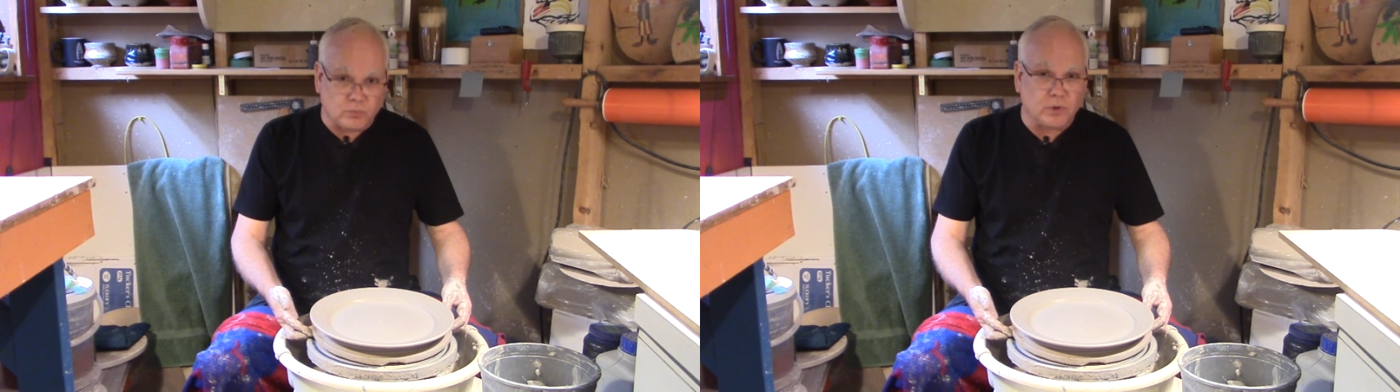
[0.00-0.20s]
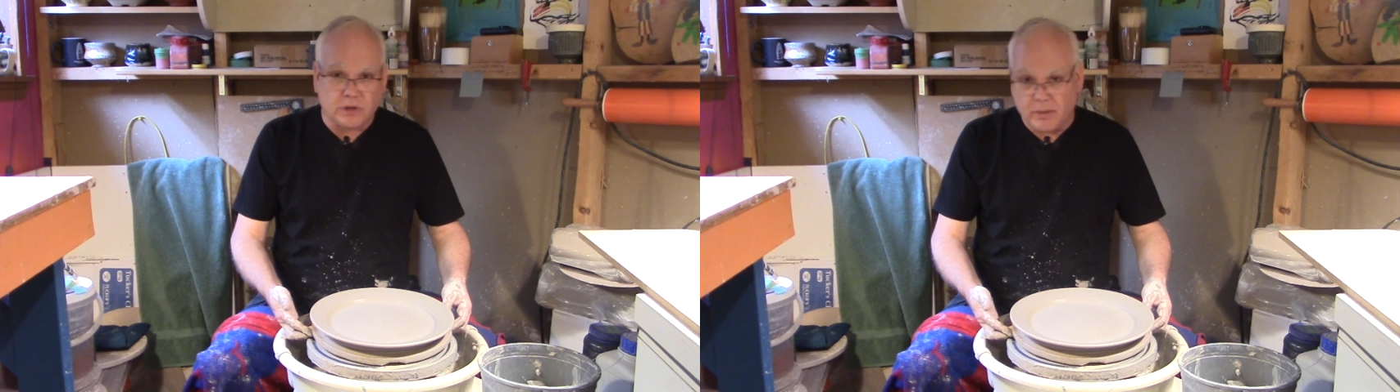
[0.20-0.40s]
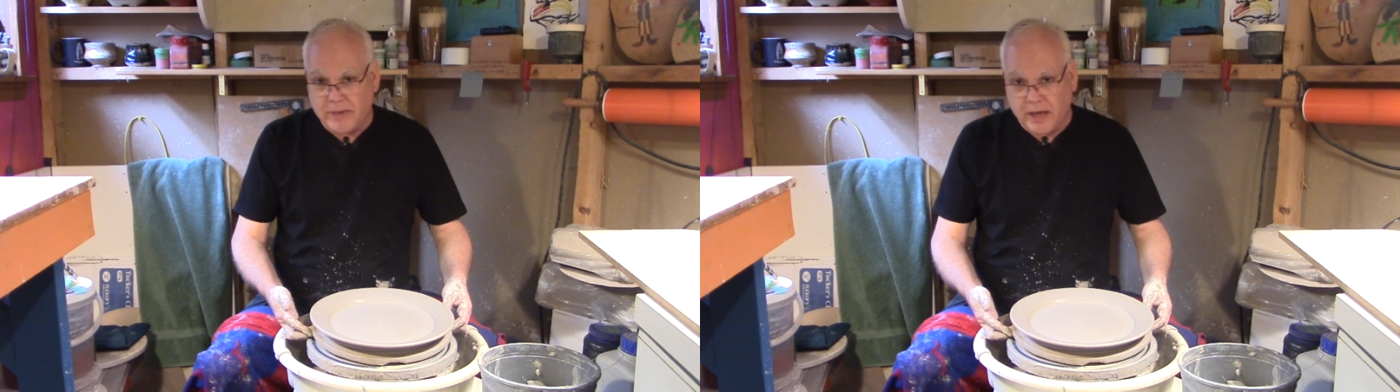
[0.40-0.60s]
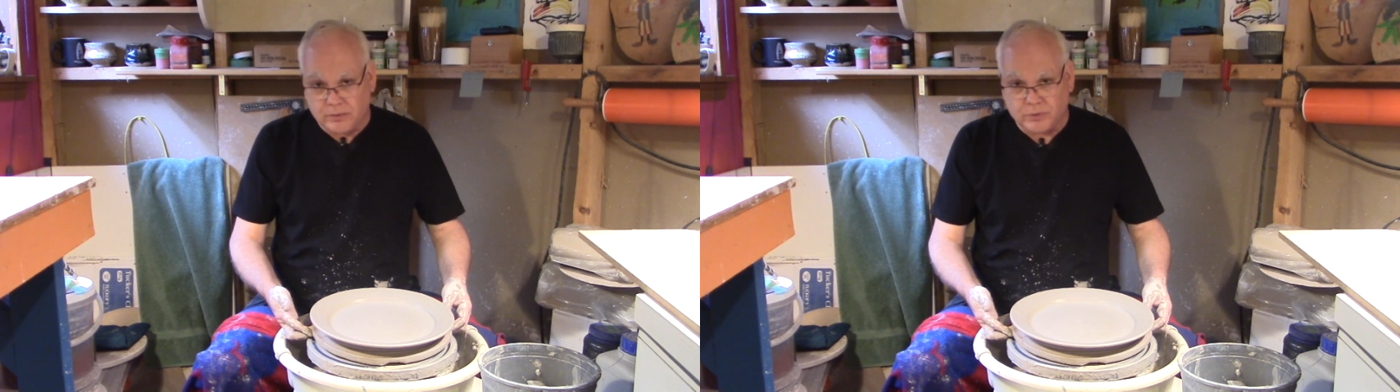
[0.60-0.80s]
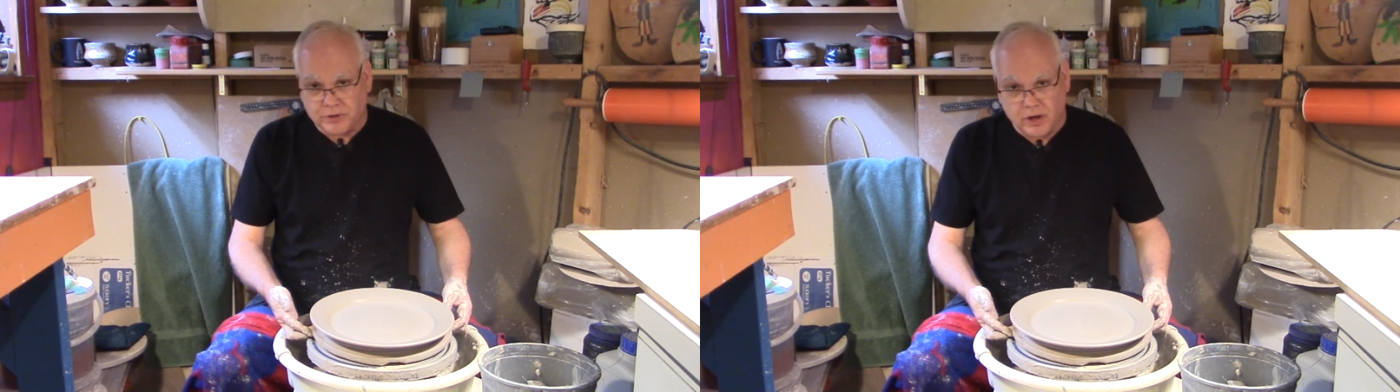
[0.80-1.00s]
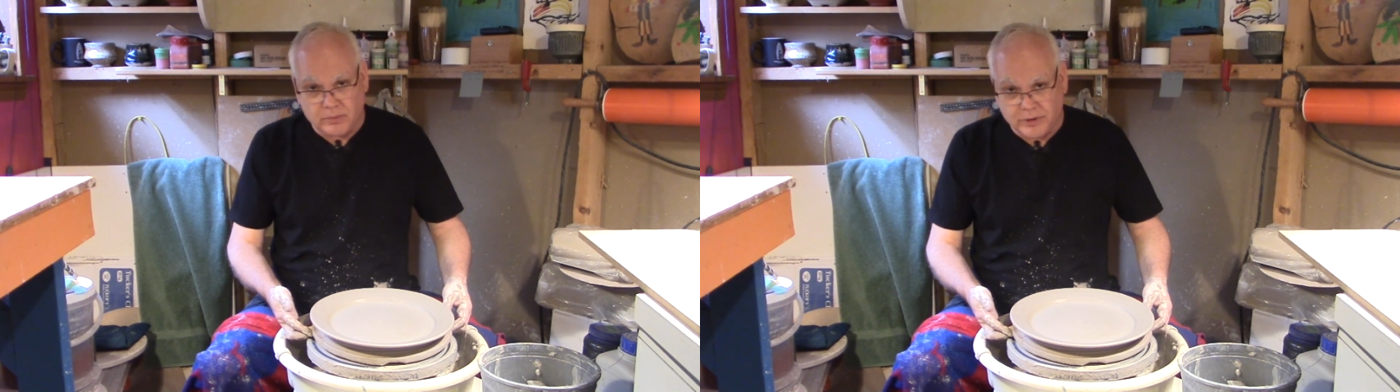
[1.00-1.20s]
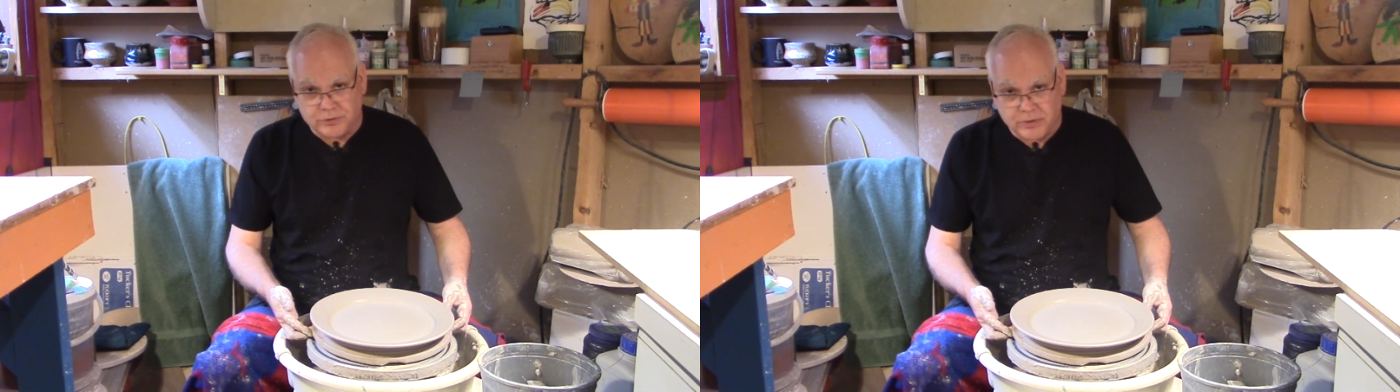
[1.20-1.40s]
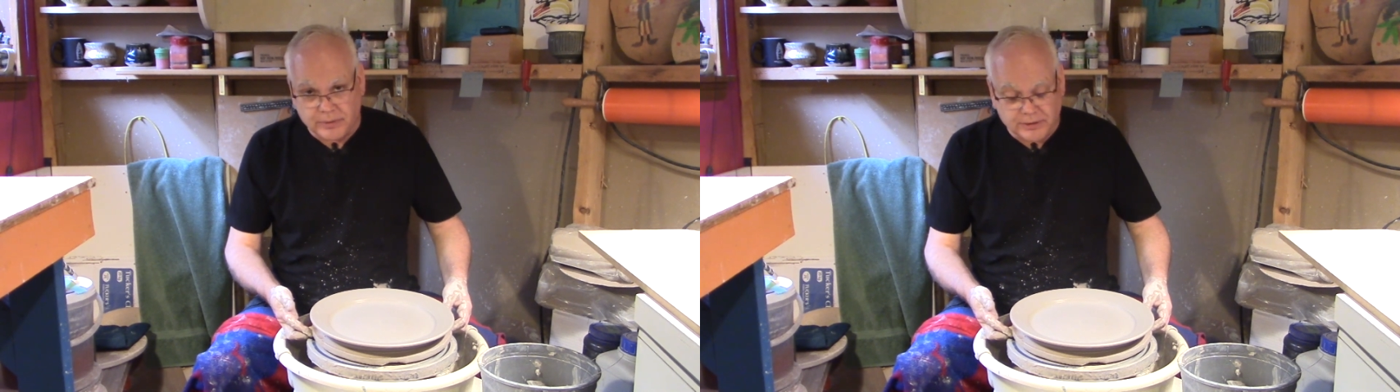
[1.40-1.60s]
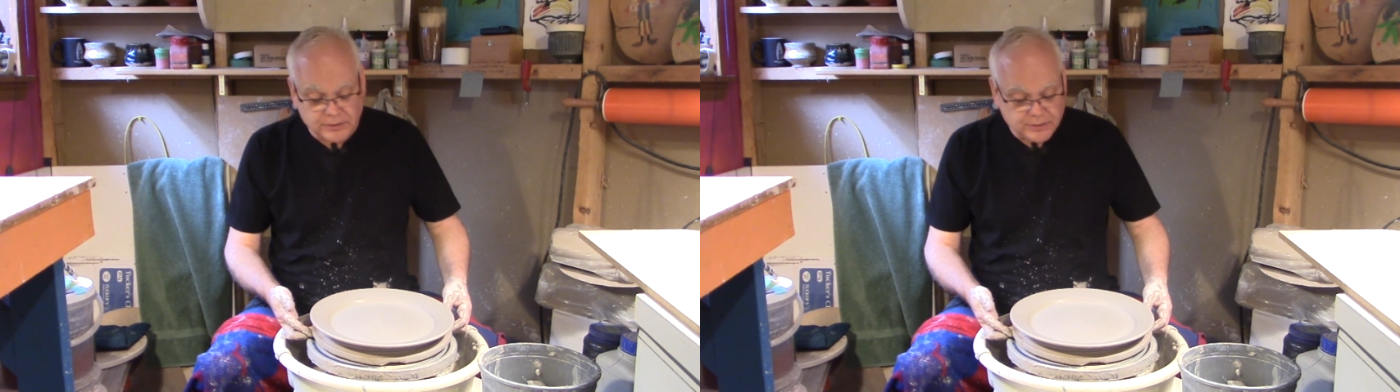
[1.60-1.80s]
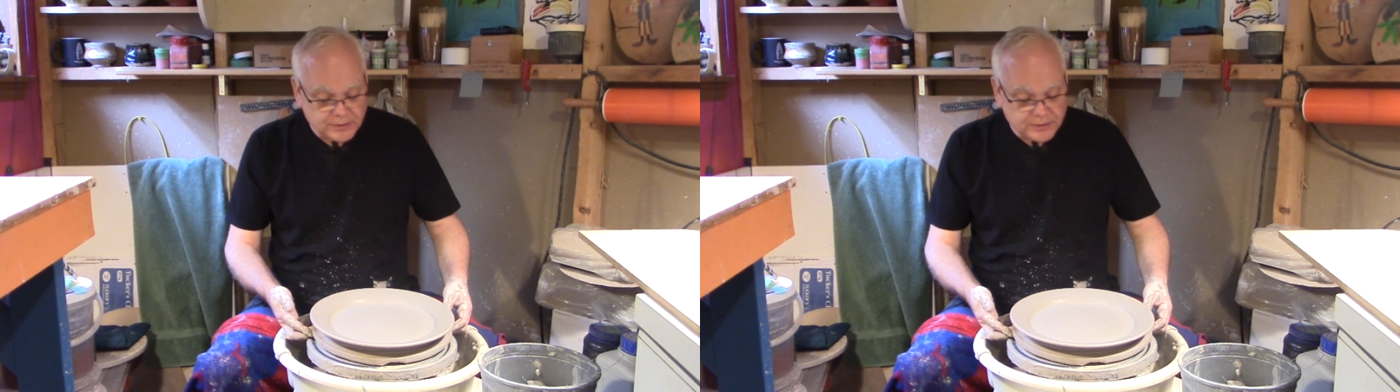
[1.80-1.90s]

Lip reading: and we'll come back and we'll talk about trimming.